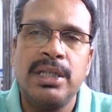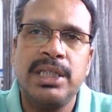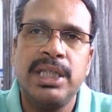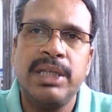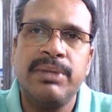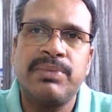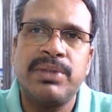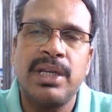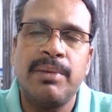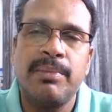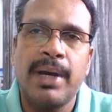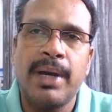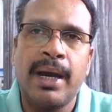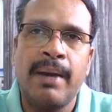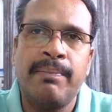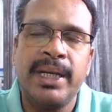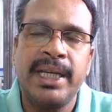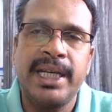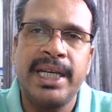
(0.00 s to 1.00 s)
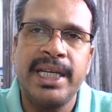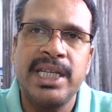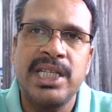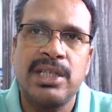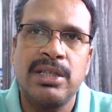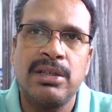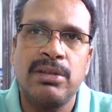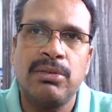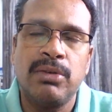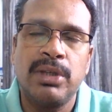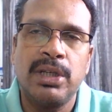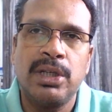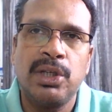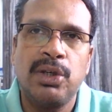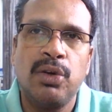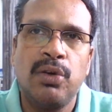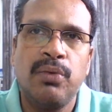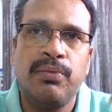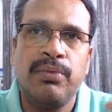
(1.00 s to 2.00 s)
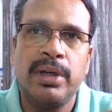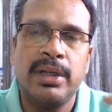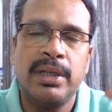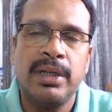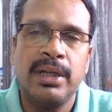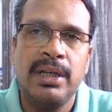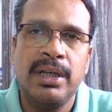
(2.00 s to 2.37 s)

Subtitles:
gypsum application, whether you go for